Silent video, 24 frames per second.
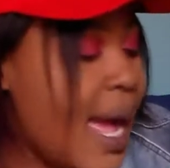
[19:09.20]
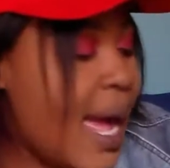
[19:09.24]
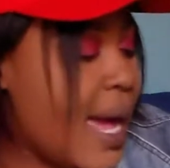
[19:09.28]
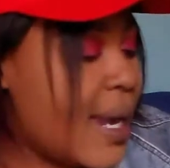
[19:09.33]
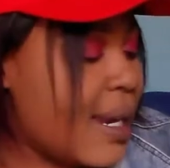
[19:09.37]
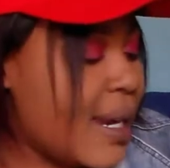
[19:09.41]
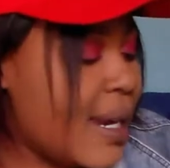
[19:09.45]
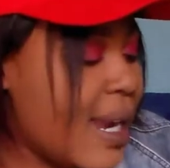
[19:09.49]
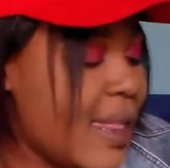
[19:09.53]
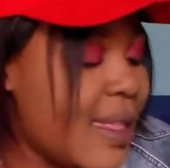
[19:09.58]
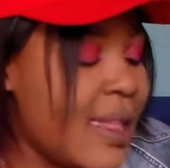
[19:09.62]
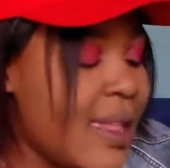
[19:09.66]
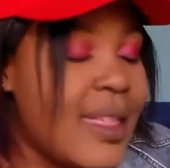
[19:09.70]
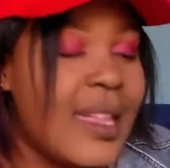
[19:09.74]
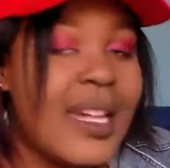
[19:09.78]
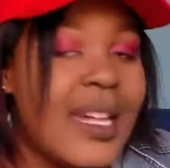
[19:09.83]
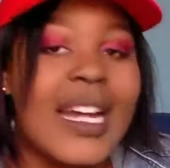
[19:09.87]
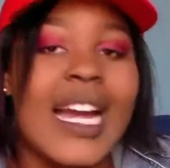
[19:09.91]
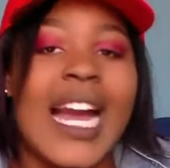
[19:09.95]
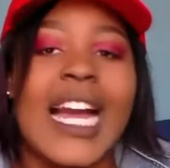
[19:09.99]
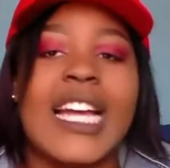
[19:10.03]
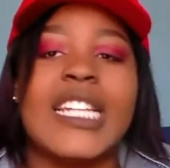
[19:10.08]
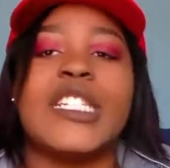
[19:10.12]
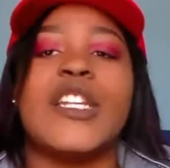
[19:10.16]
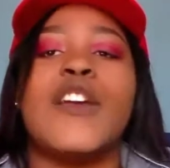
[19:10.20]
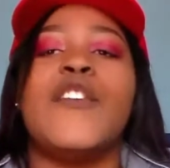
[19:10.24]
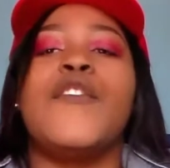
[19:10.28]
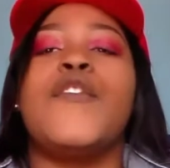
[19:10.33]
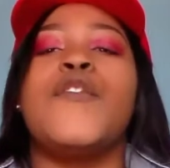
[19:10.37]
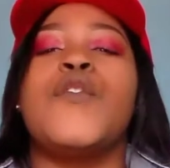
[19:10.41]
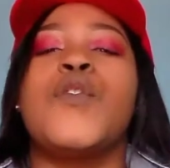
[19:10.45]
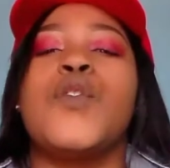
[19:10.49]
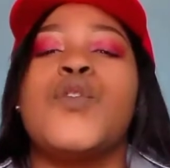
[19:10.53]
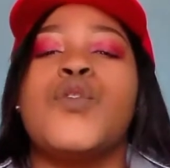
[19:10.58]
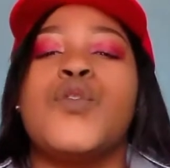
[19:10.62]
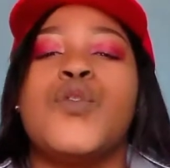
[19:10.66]
and another thing, guys,
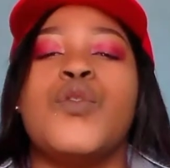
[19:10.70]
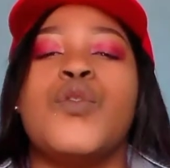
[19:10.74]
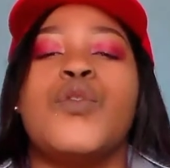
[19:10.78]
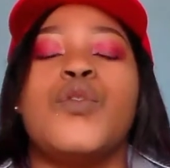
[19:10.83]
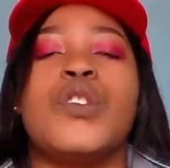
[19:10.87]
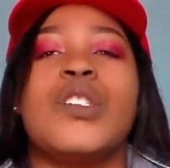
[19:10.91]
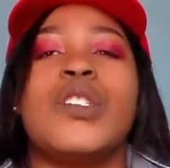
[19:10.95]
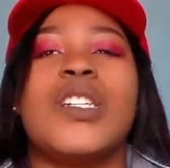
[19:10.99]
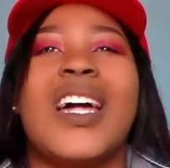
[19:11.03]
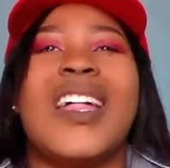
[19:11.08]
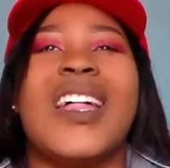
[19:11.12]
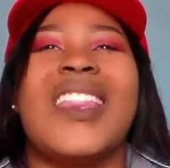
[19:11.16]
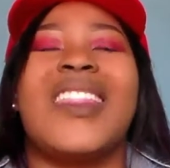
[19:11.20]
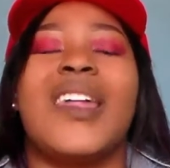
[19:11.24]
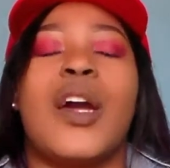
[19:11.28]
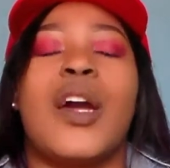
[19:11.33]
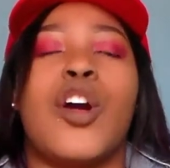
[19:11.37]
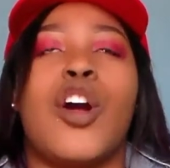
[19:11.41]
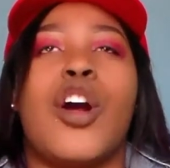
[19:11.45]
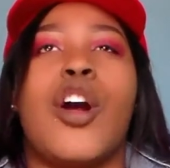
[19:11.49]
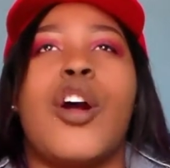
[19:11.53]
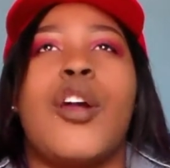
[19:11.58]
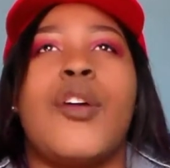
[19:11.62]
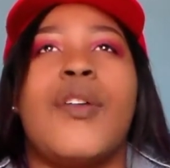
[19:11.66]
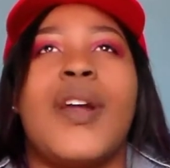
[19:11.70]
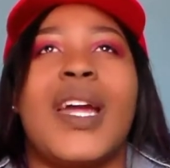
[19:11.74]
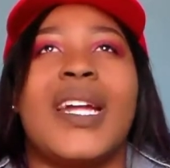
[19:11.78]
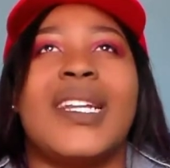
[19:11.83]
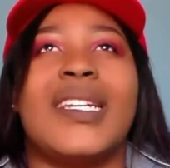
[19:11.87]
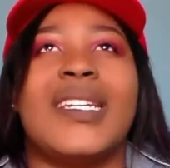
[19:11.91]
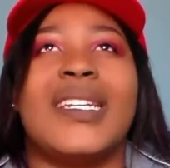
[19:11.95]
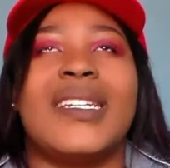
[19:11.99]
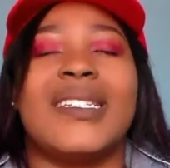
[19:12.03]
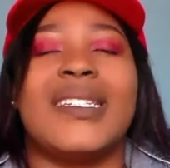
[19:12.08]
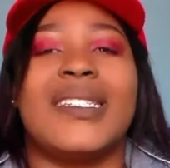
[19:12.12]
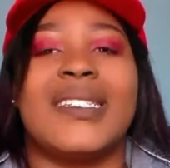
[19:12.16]
if you use the
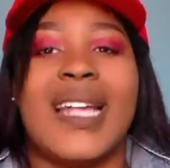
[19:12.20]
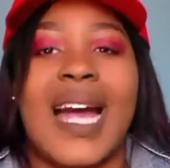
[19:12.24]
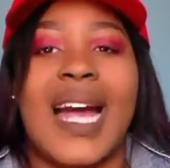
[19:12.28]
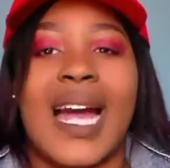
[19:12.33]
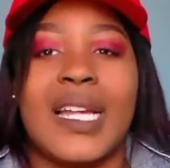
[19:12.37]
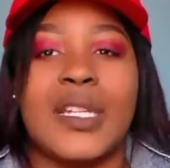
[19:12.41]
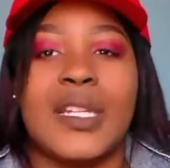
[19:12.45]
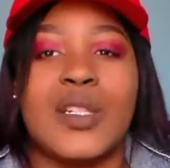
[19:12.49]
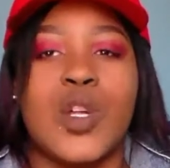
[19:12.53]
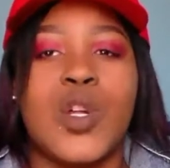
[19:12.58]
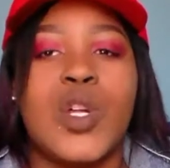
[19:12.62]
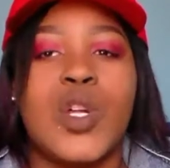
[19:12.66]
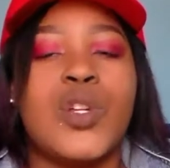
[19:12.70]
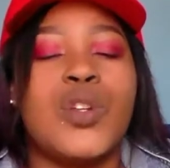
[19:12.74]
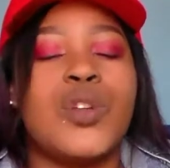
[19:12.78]
correct size,